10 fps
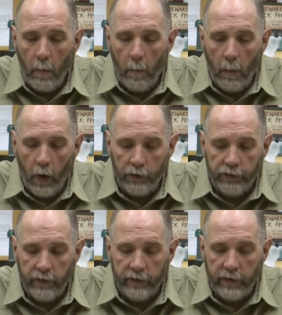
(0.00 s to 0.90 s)

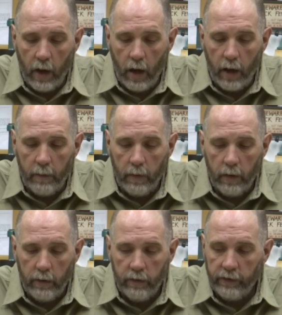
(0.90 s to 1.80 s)
Most of the time,
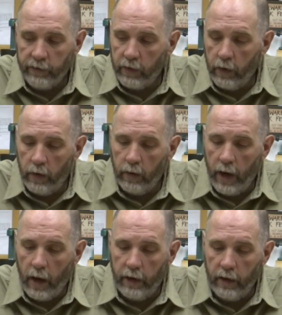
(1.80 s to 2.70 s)
this occurred
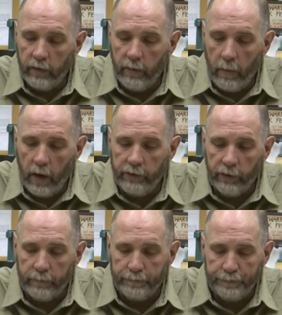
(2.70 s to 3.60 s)
out here at the muzzle.